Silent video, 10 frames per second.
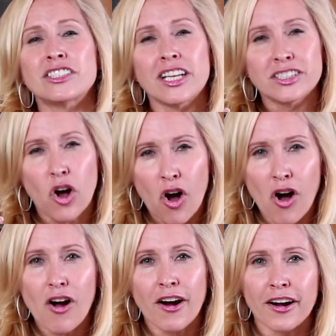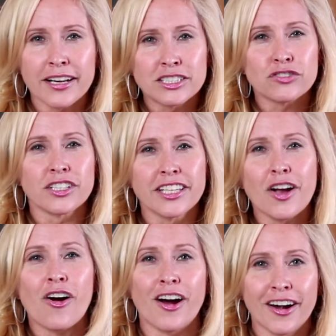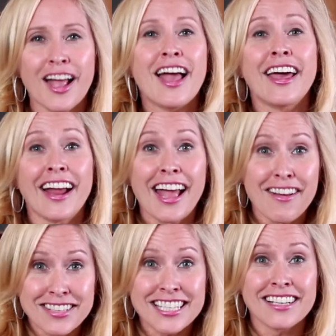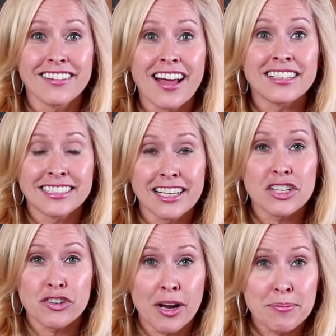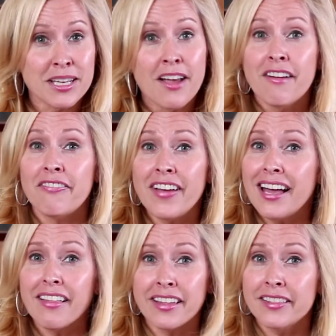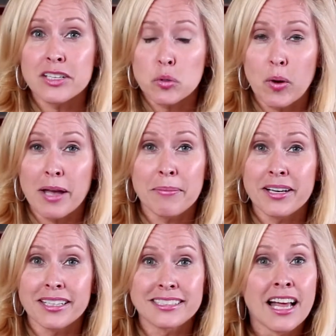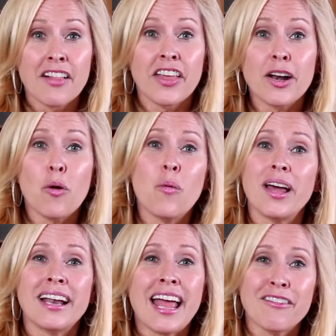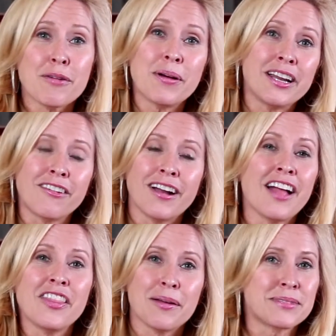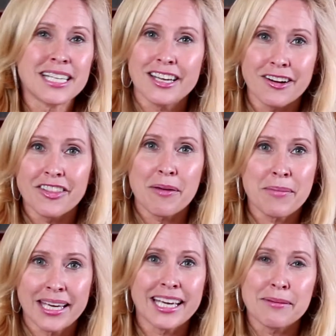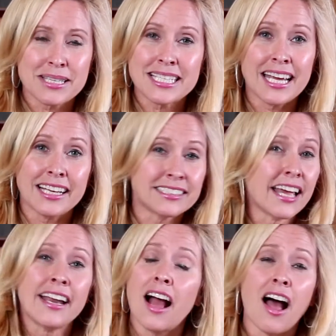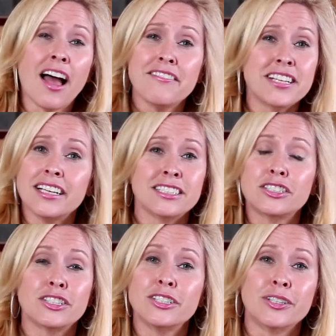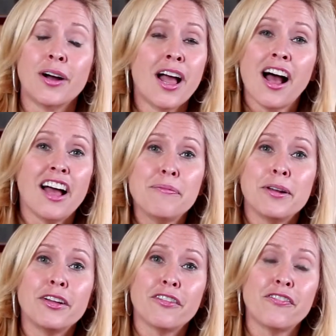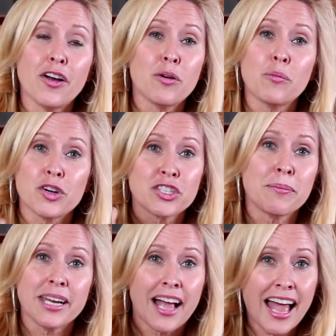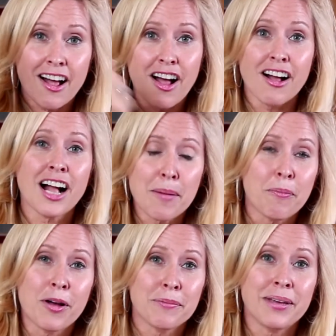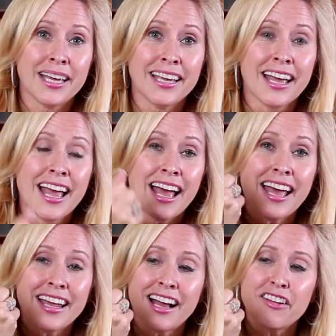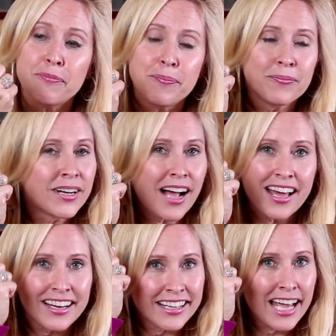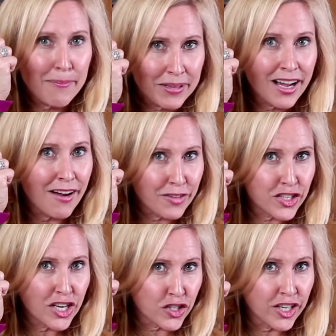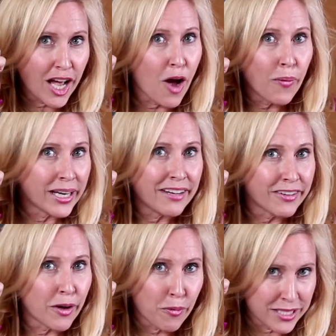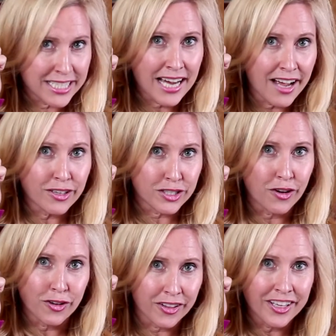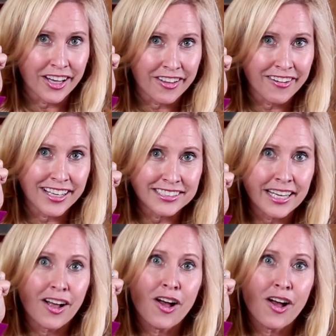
It's hard. It's really hard. And I have seen a lot of sales reps fail in this way because they don't want everybody around them to hear them making mistakes. And I've done it too. I've been on the phone where somebody hung up on me, and I've kind of kept the conversation going, even though it was a dial tone on the other end saying,